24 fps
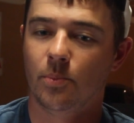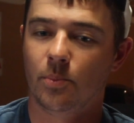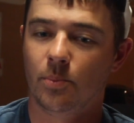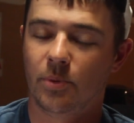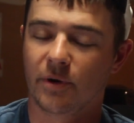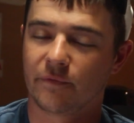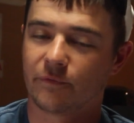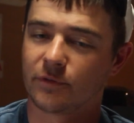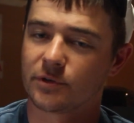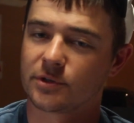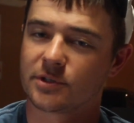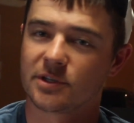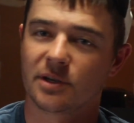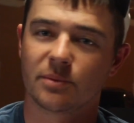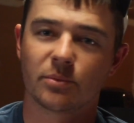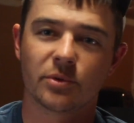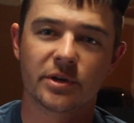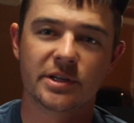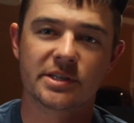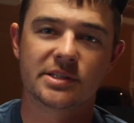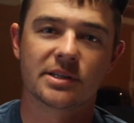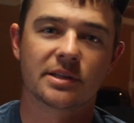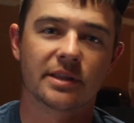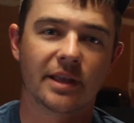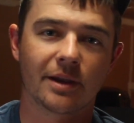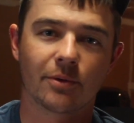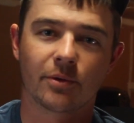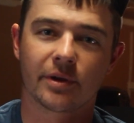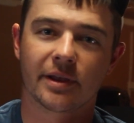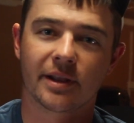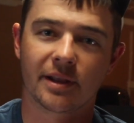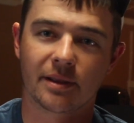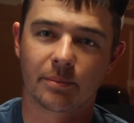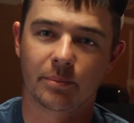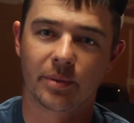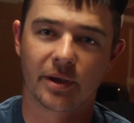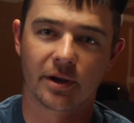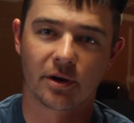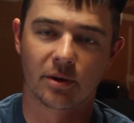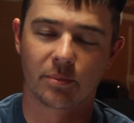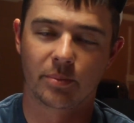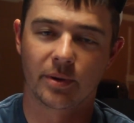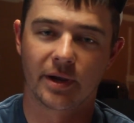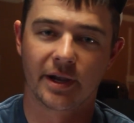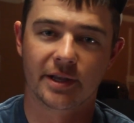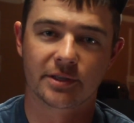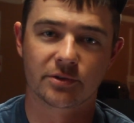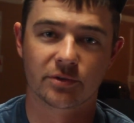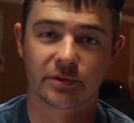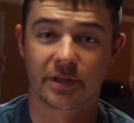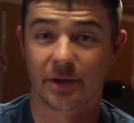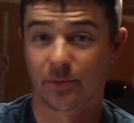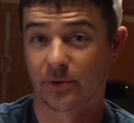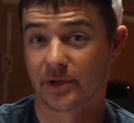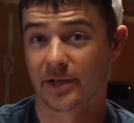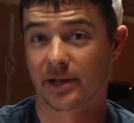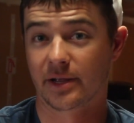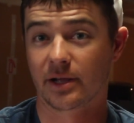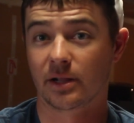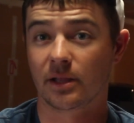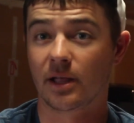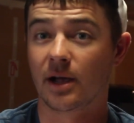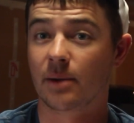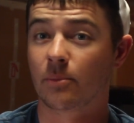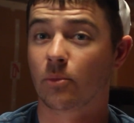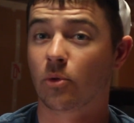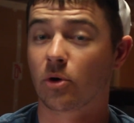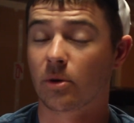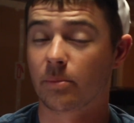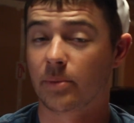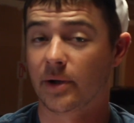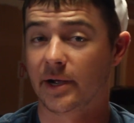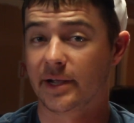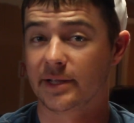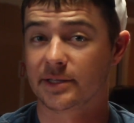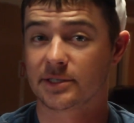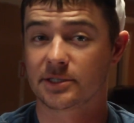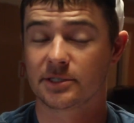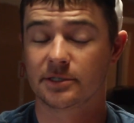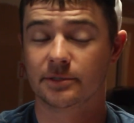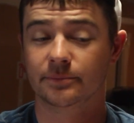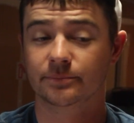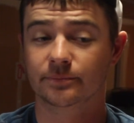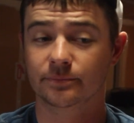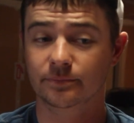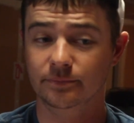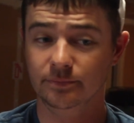But for some reason they were getting bigger bites, or they were getting a lot more bites.